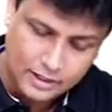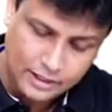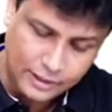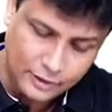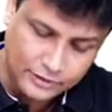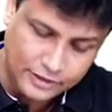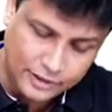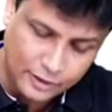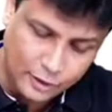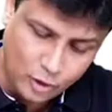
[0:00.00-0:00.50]

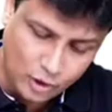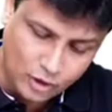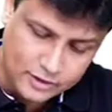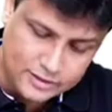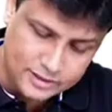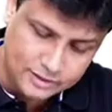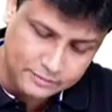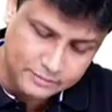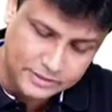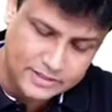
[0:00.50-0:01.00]
Now, the
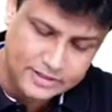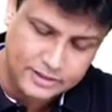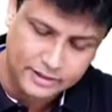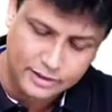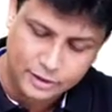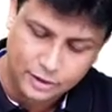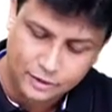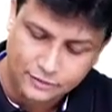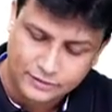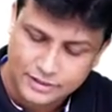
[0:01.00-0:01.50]
dorsal
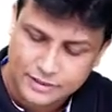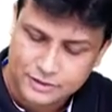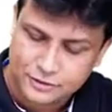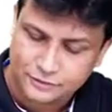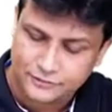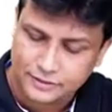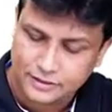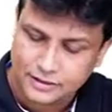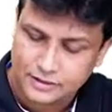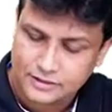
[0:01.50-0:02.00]
mesentery of the
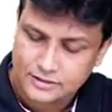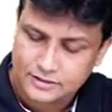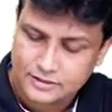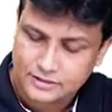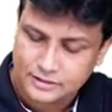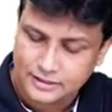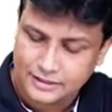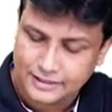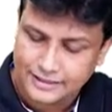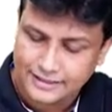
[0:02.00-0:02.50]
esophagus,
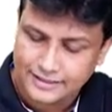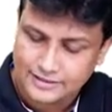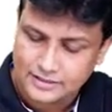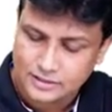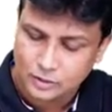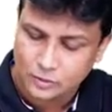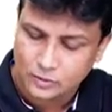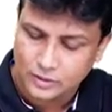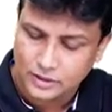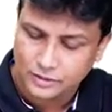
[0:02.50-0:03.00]
it is
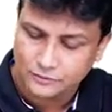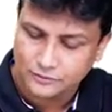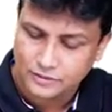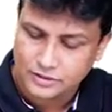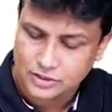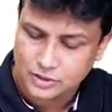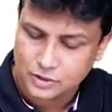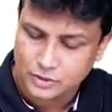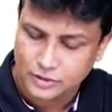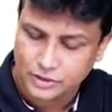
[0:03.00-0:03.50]
the one
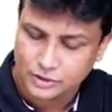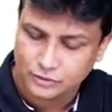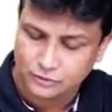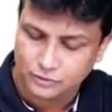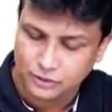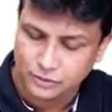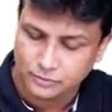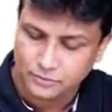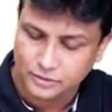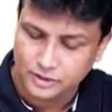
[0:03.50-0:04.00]
which is going to
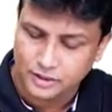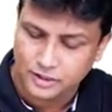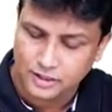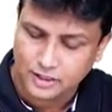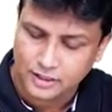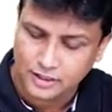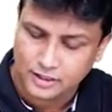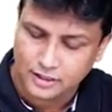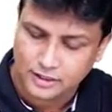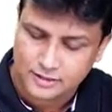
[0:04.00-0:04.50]
form the
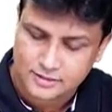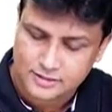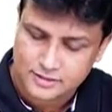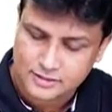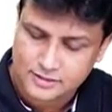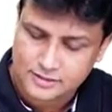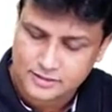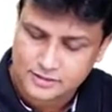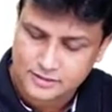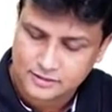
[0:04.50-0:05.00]

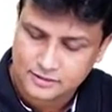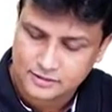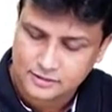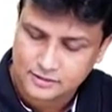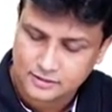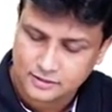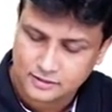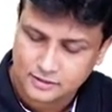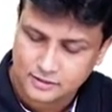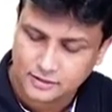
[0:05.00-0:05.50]
crust,
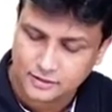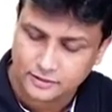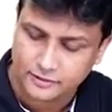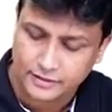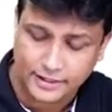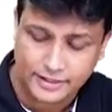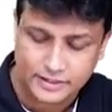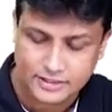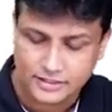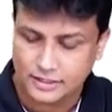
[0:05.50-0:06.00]
the
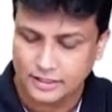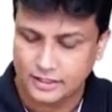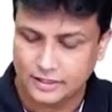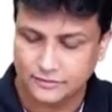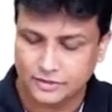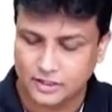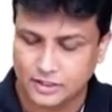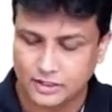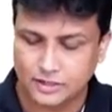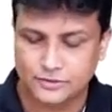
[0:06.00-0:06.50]
right and
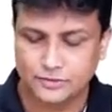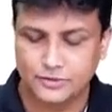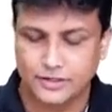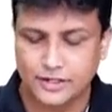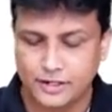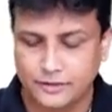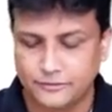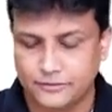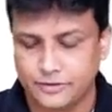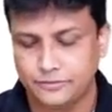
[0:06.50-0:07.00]
left crust of the
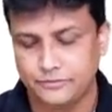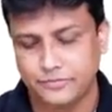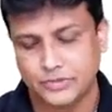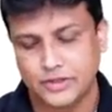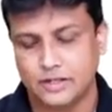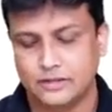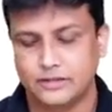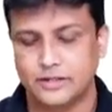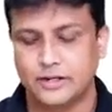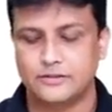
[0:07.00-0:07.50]
diaphragm.
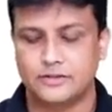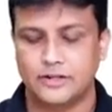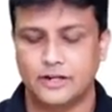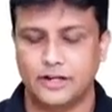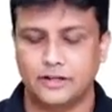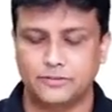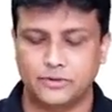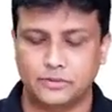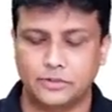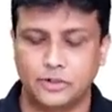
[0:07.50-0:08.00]
That is
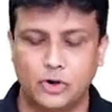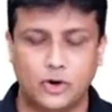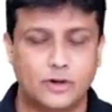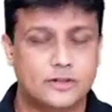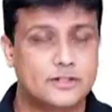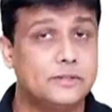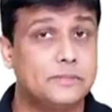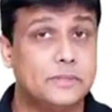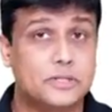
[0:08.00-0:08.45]
derived from the dorsal